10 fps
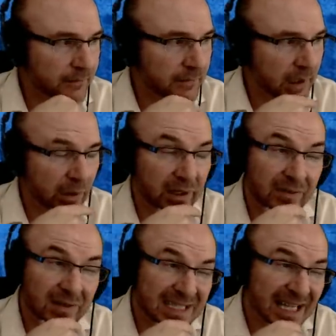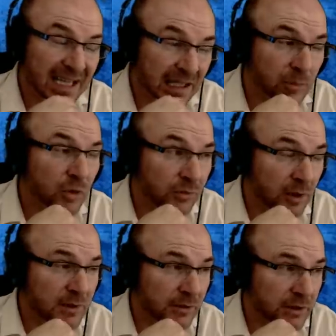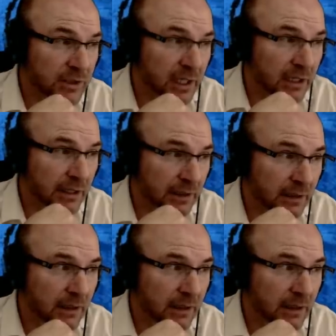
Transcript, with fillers: I would even say liberal forms of Christianity.